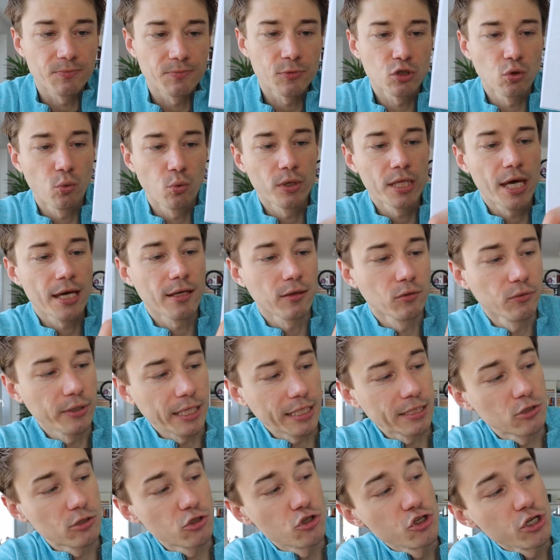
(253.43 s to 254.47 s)
So when I look
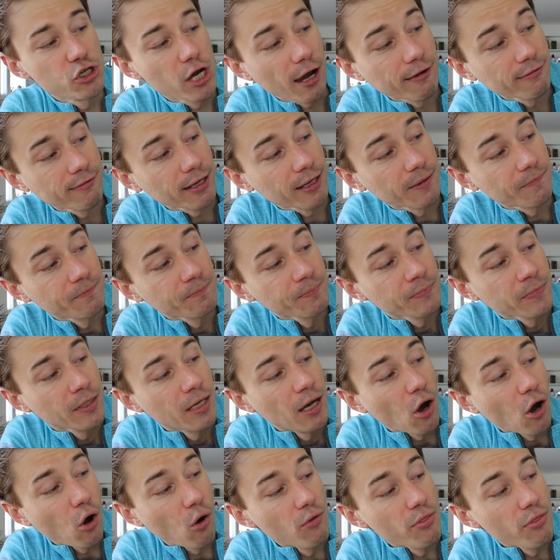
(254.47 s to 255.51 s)
at Java,
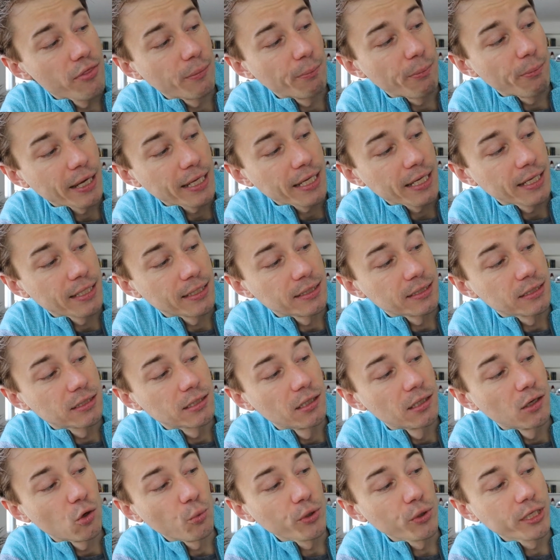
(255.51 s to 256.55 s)
on the backend,
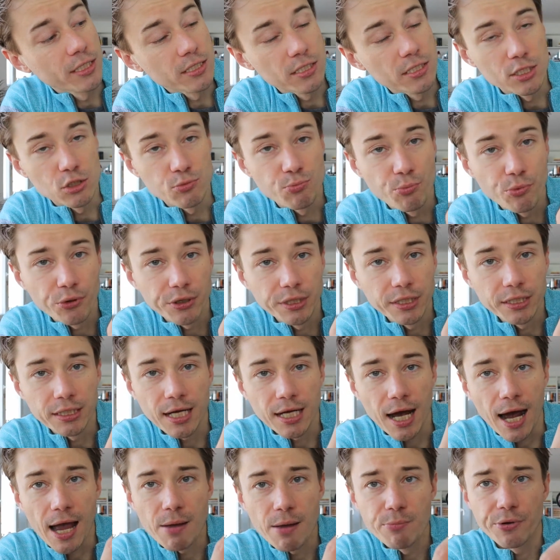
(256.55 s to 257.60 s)
we can see Spring,
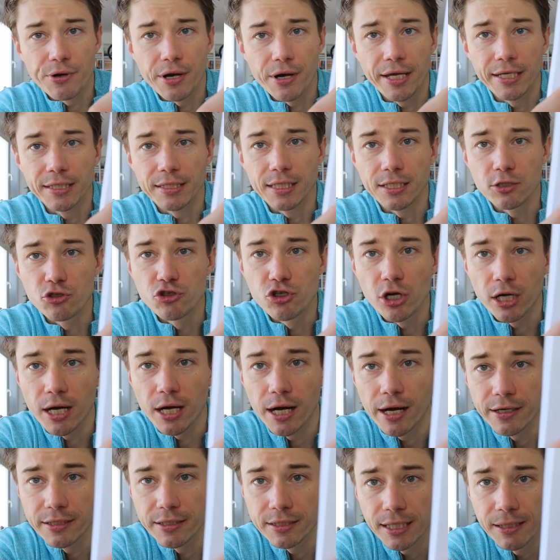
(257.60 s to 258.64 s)
Hibernate, and
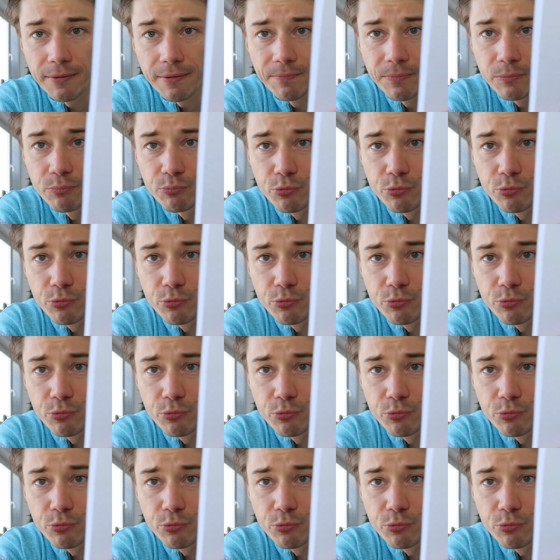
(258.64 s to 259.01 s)
Jakarta.